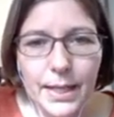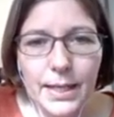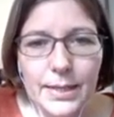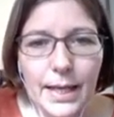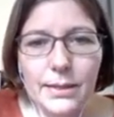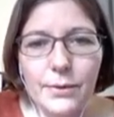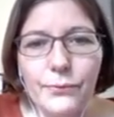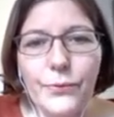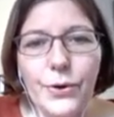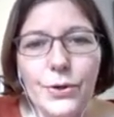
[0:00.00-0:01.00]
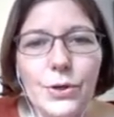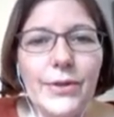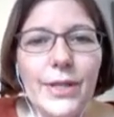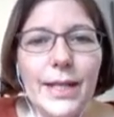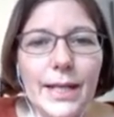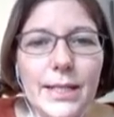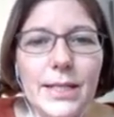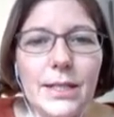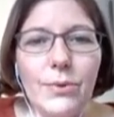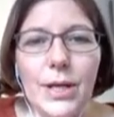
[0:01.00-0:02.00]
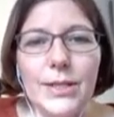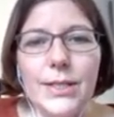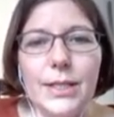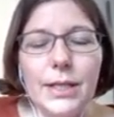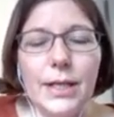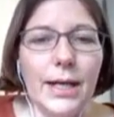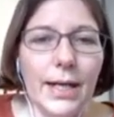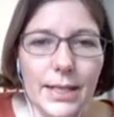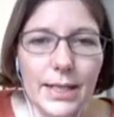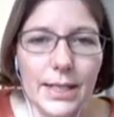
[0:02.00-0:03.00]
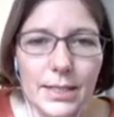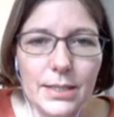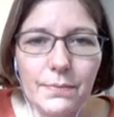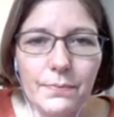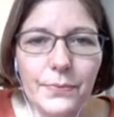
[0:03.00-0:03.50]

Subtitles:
than for COVID-19 related ARDS.